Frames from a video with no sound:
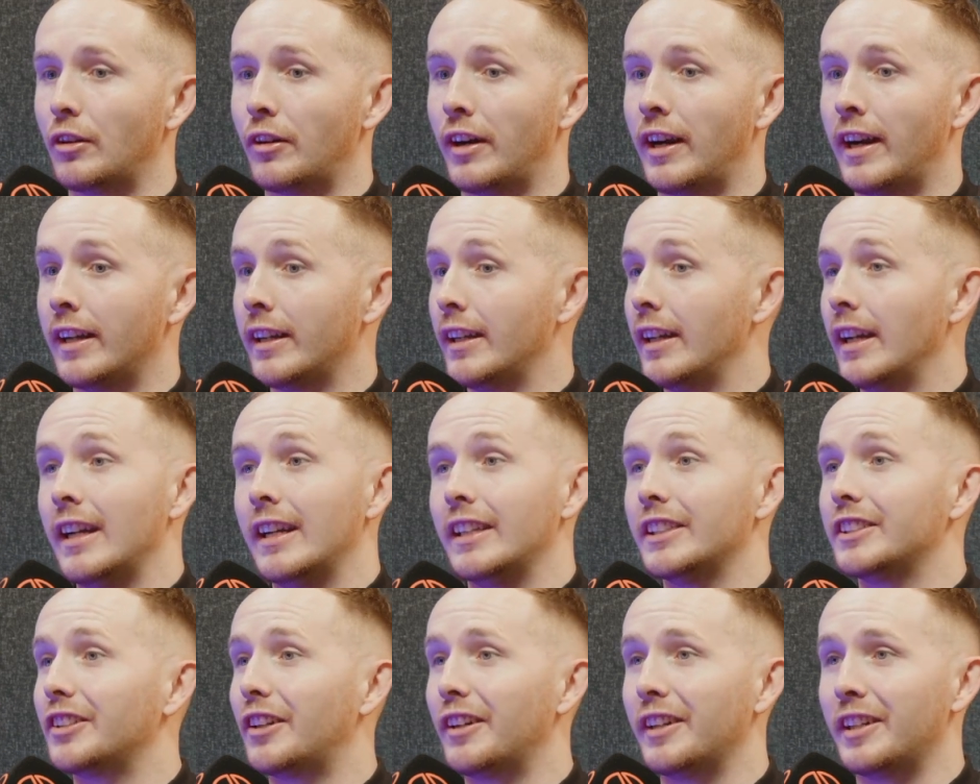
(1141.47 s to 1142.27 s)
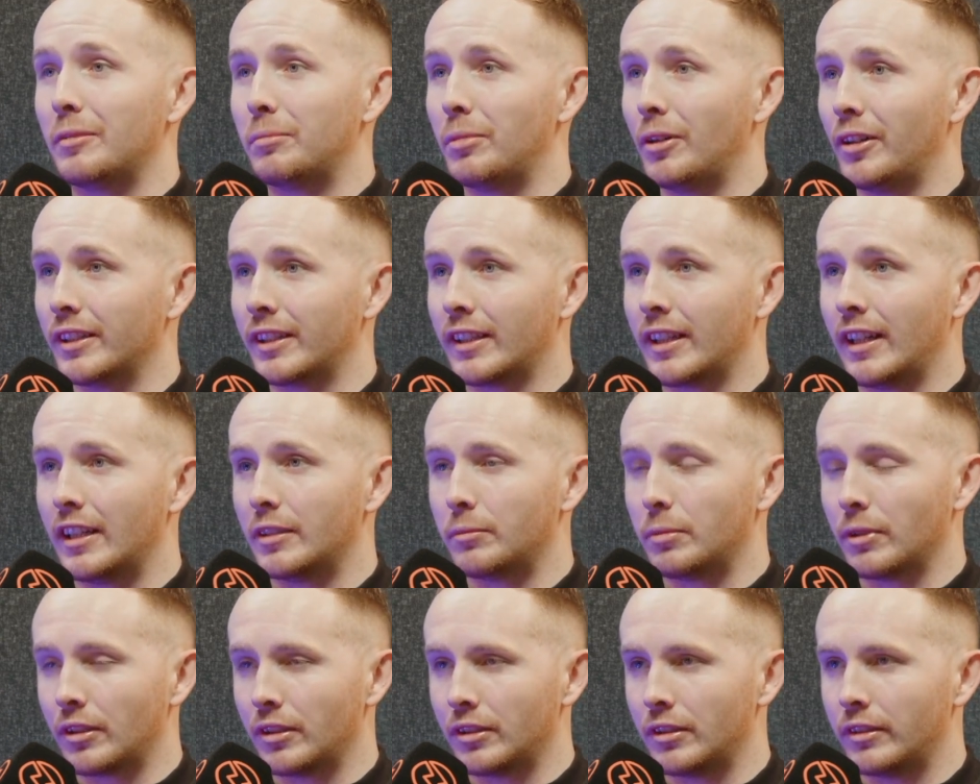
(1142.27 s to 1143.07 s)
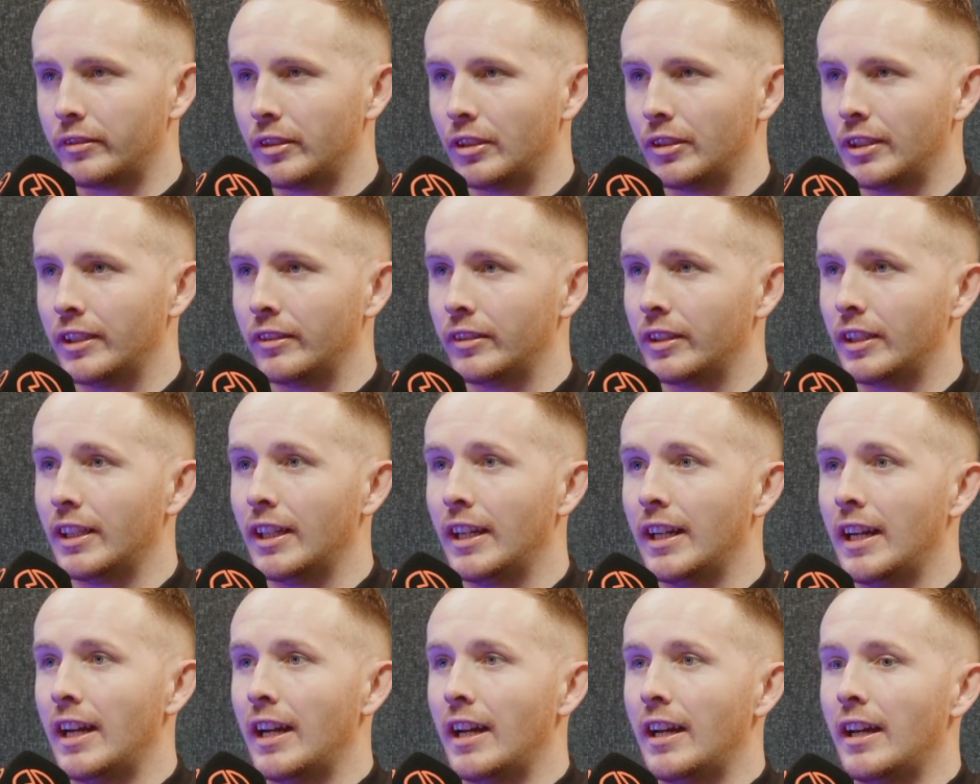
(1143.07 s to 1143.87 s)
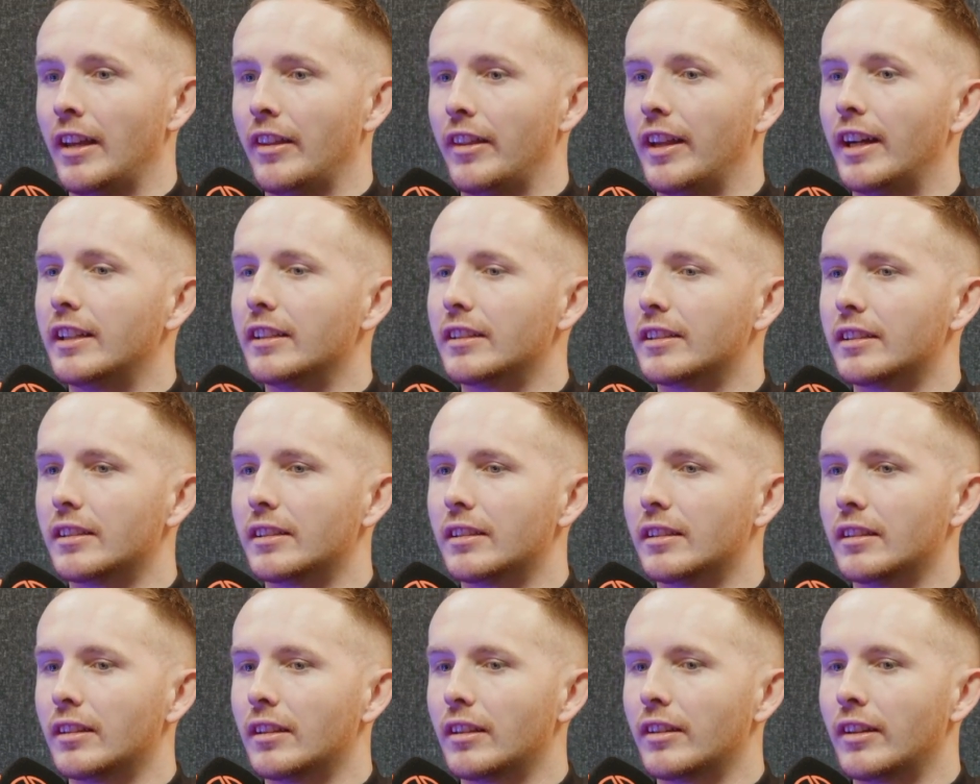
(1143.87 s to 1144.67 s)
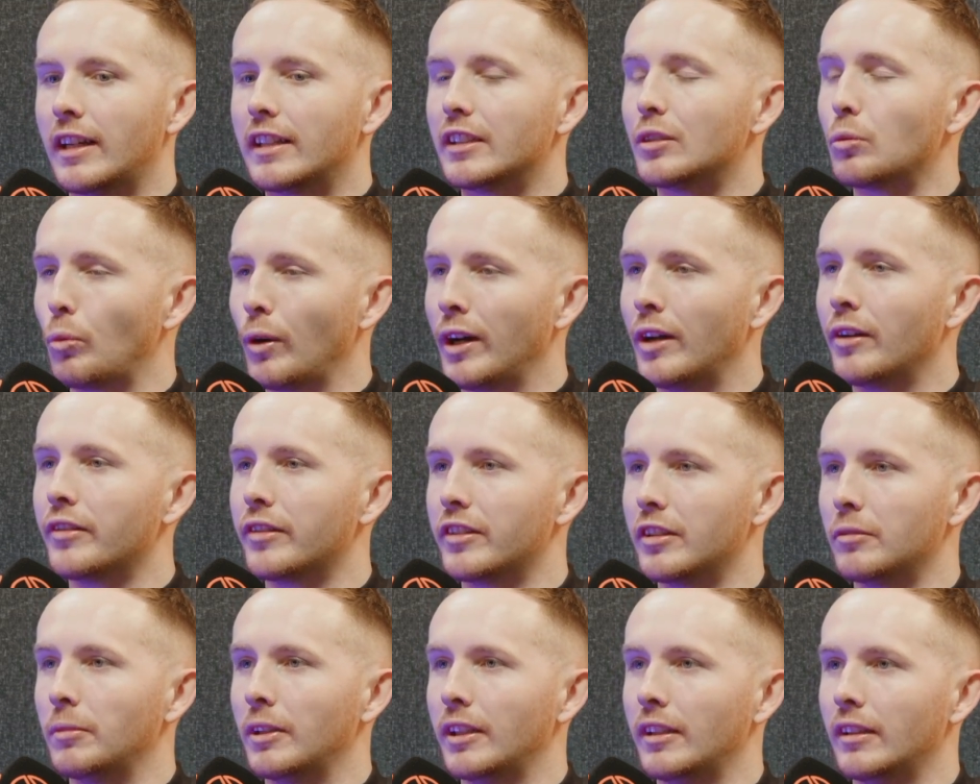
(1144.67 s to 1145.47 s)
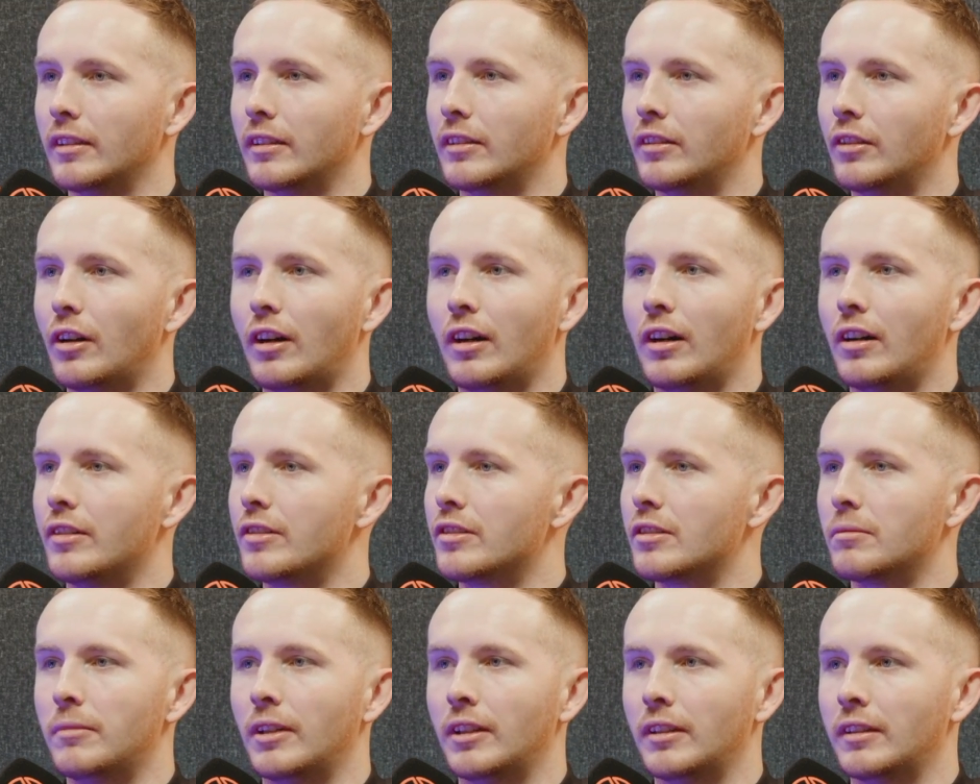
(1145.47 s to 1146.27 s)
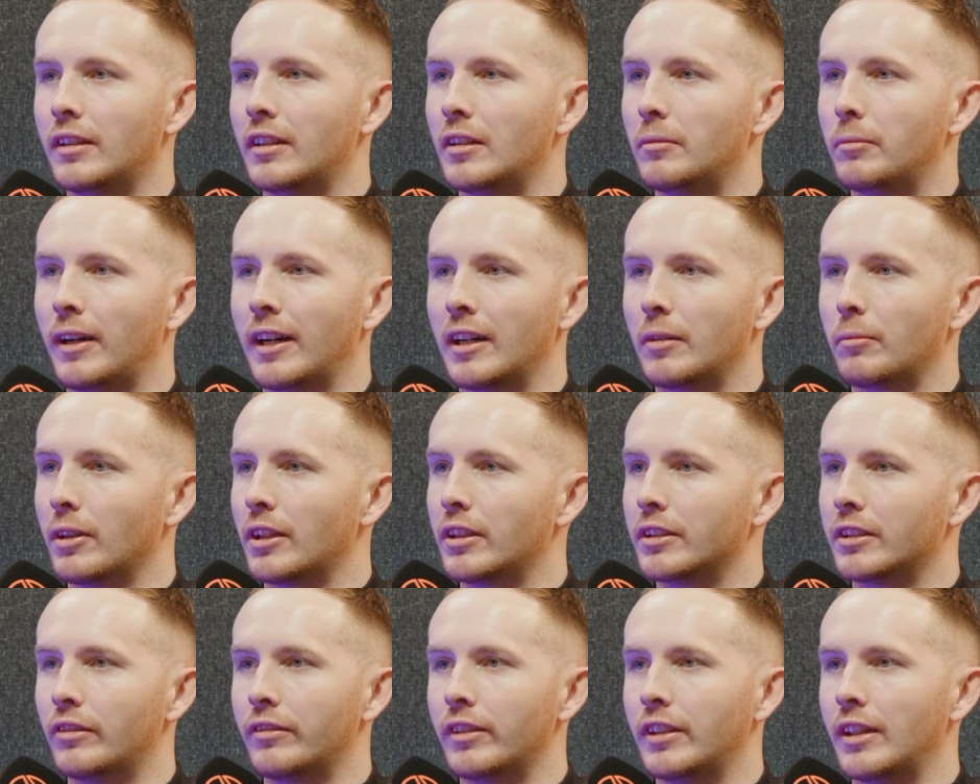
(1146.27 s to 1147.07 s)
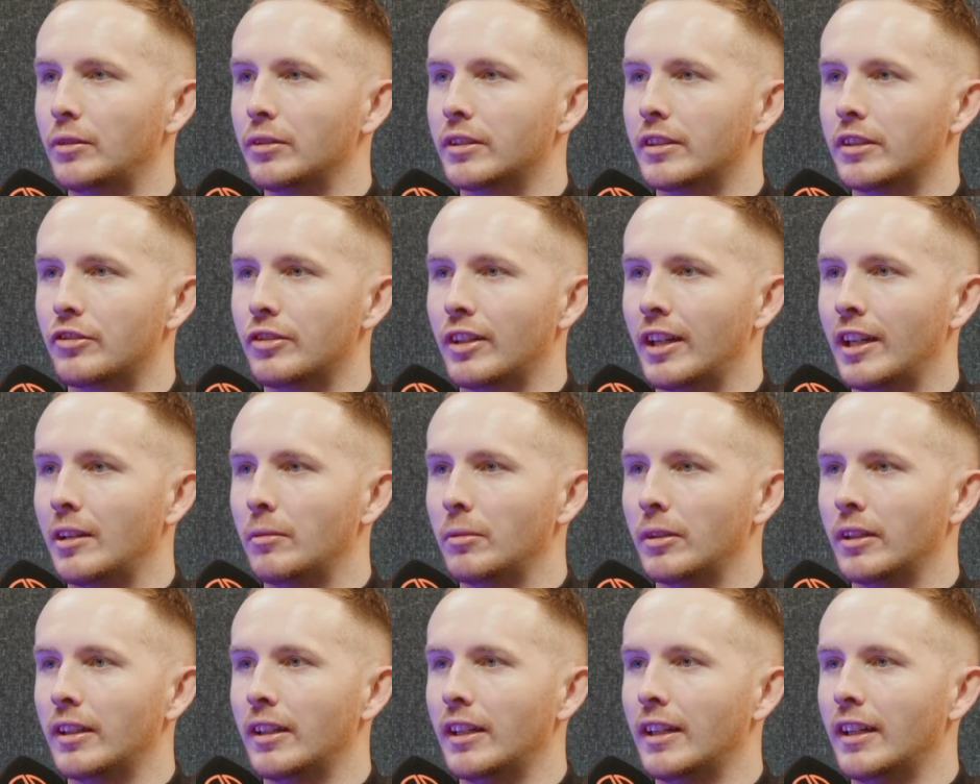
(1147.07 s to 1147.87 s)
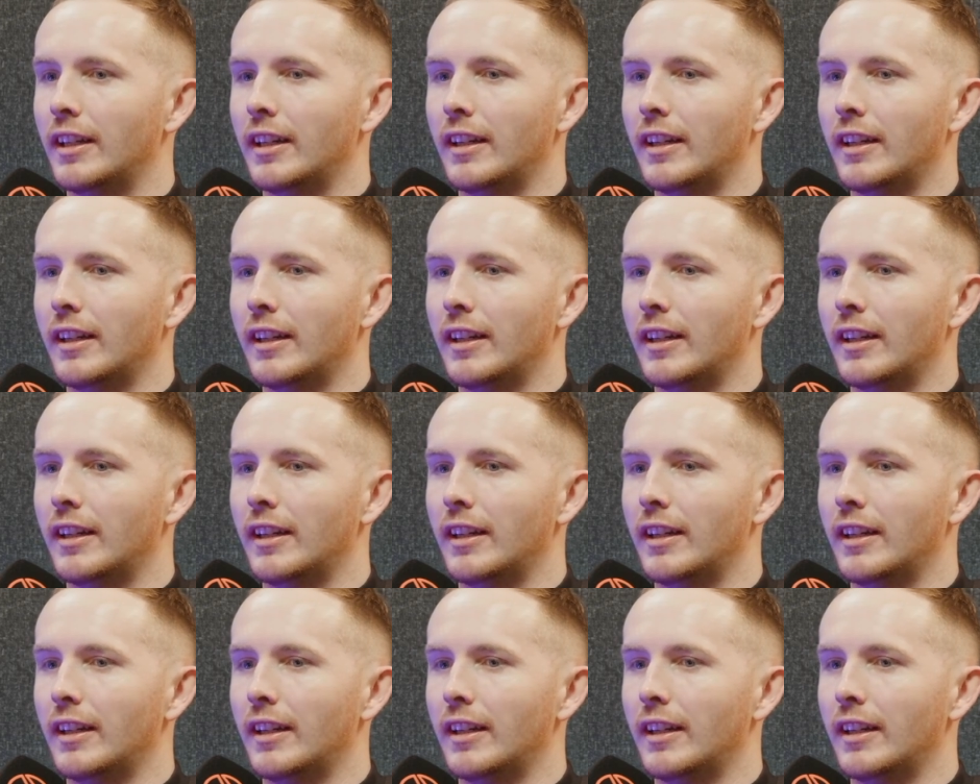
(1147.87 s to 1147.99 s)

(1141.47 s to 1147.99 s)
or I started a podcast because of you, David. That's wealth to me. Not 100 million in the bank because I renounced the tribe and